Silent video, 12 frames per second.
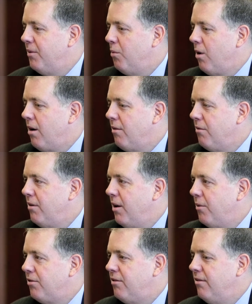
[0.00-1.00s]

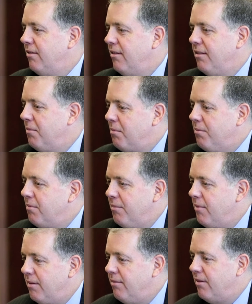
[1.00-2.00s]
were,
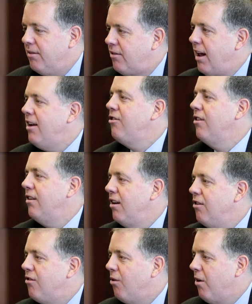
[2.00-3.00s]
stationed
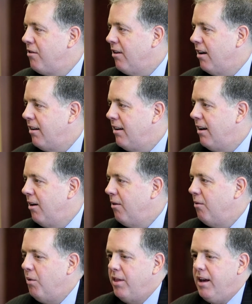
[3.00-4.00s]
in Georgia,
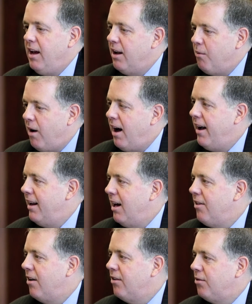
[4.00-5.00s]
with E&Y and
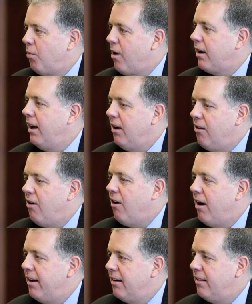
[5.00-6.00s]
others, working
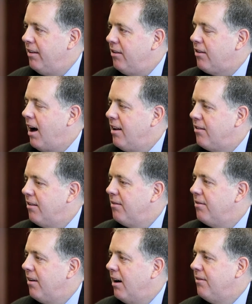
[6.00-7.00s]
on these kinds
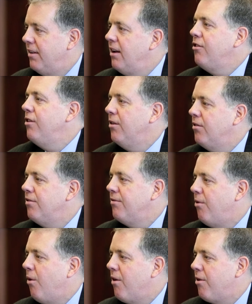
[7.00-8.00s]
of issues
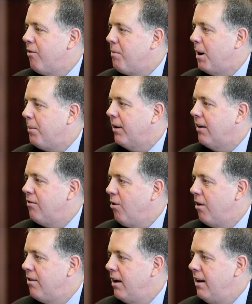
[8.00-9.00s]
for the Republic of
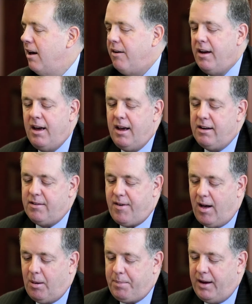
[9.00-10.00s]
Georgia.
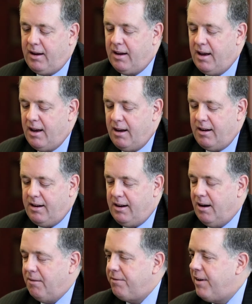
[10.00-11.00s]
Developing,
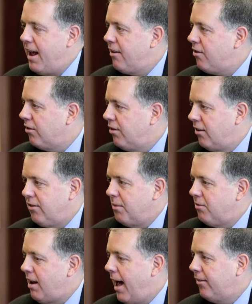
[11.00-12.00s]
financial
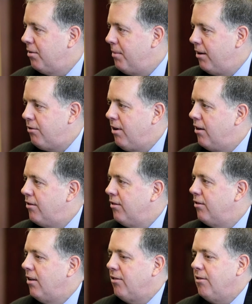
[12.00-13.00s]
systems, tax administration
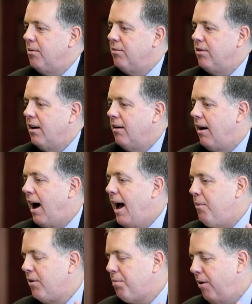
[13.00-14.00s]
systems.
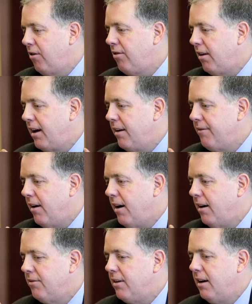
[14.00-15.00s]
I was personally
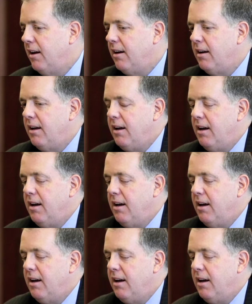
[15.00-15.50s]
involved in